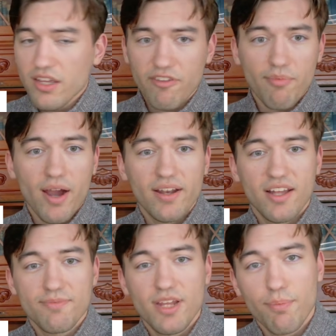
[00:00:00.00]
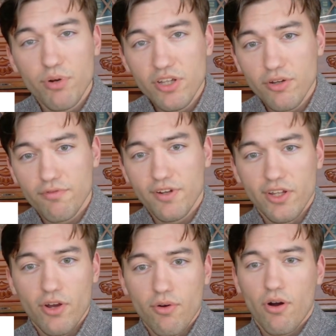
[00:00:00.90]
of mine has made a pretty good
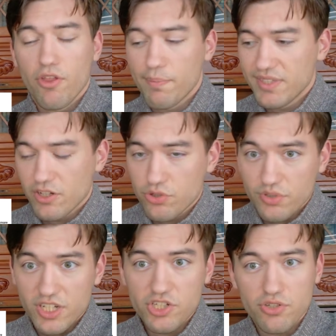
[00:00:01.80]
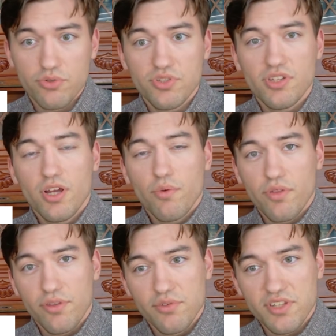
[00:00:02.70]
video on the potential issues
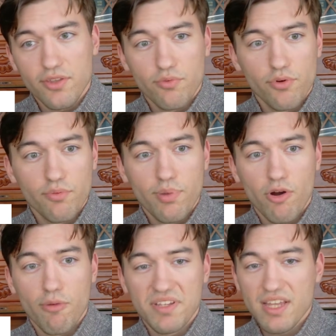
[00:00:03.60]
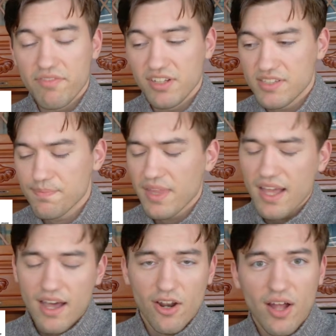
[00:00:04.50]
with using the rune poem as evidence,
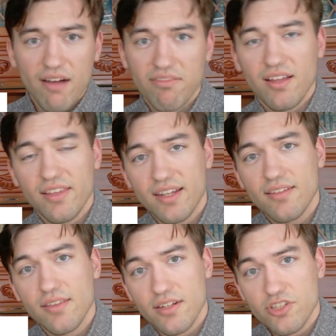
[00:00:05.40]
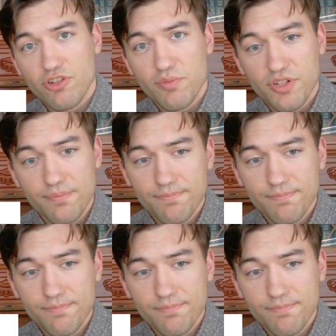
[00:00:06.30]
and I'll have that linked in the description.